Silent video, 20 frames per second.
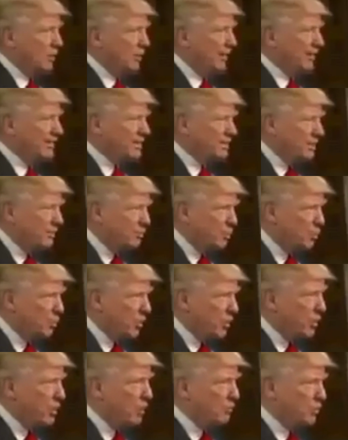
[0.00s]
That's number
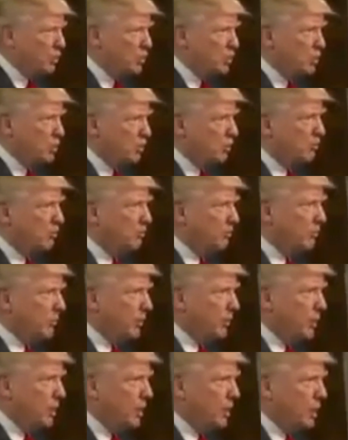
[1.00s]
one. Number two,
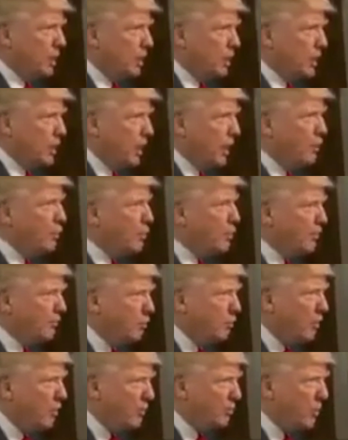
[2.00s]
I would have
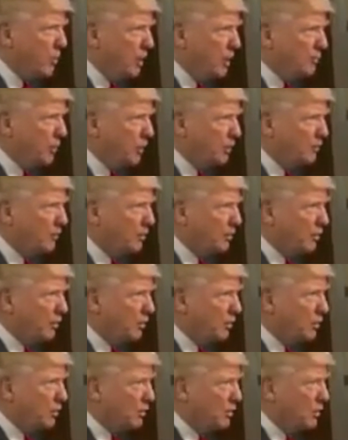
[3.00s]
won the popular
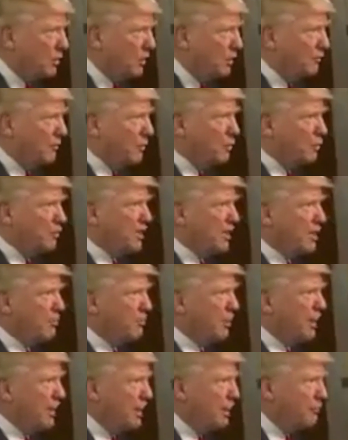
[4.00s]
vote if I was
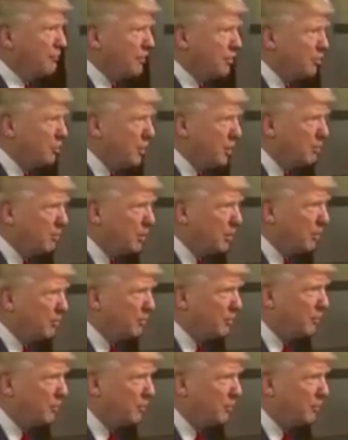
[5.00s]
campaigning for the popular